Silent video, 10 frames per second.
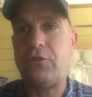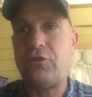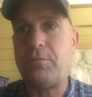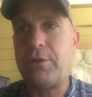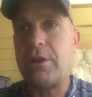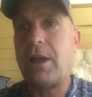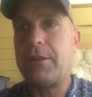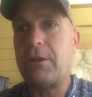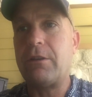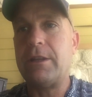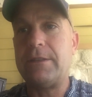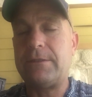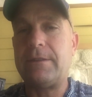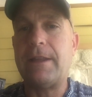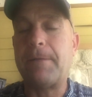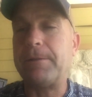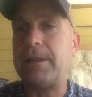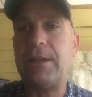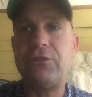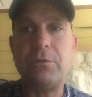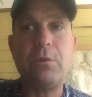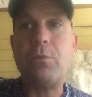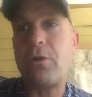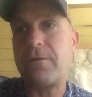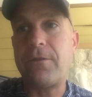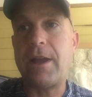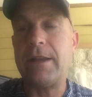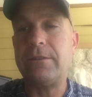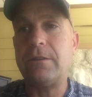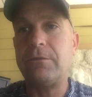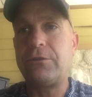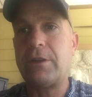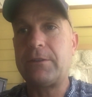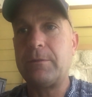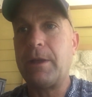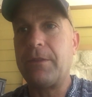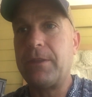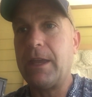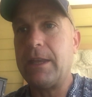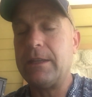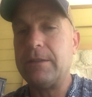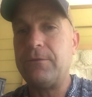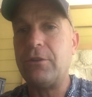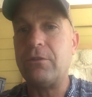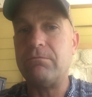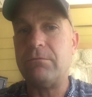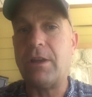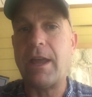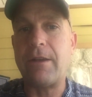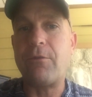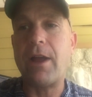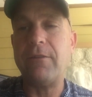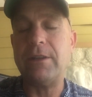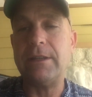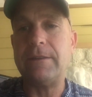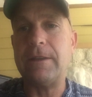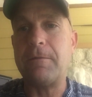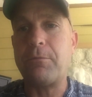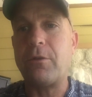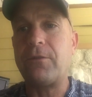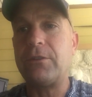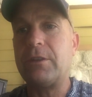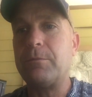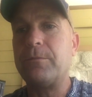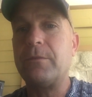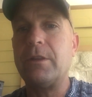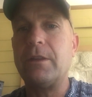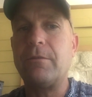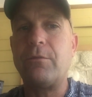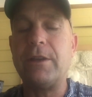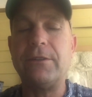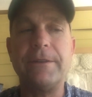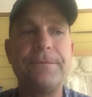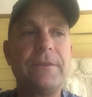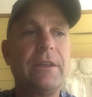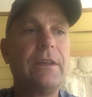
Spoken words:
that you put on there, the application will work fine. So don't stress about that if you're not arriving at the airport for some reason.